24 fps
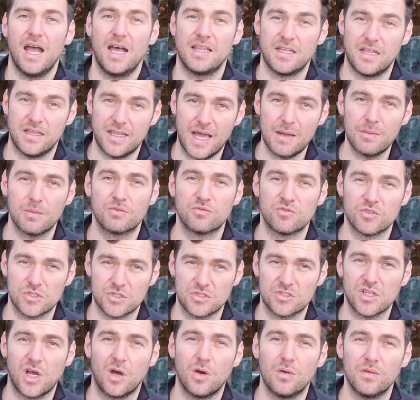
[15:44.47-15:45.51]
and then that would
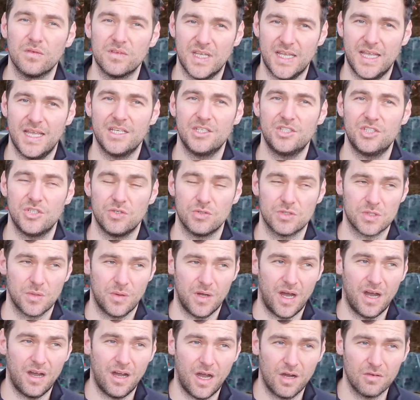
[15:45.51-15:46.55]
resolve the issue. So
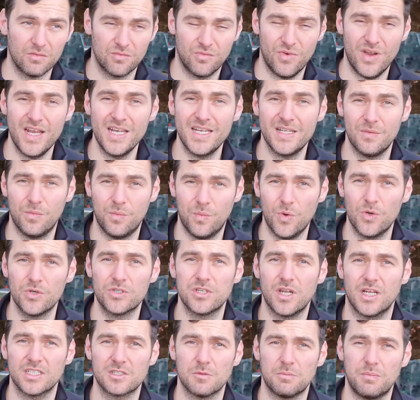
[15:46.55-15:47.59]
I really would
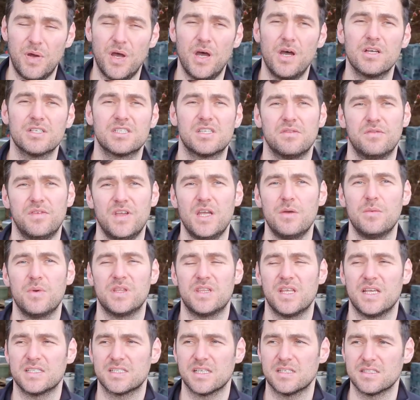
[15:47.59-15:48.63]
like to persevere with
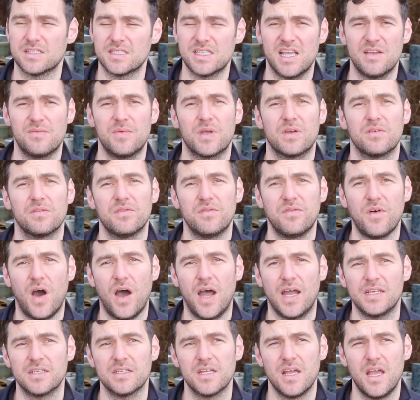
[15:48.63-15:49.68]
this and see if we can
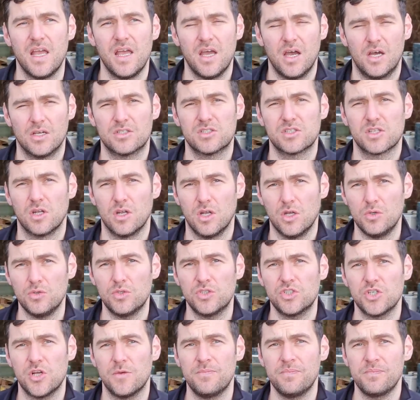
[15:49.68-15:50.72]
find a
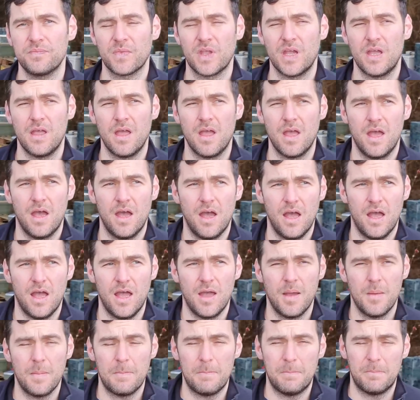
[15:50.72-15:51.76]
solution,
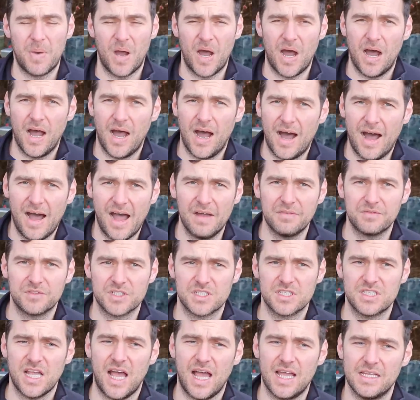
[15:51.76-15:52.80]
but I have to
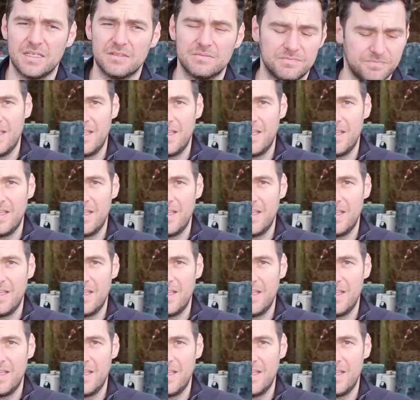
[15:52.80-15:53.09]
say,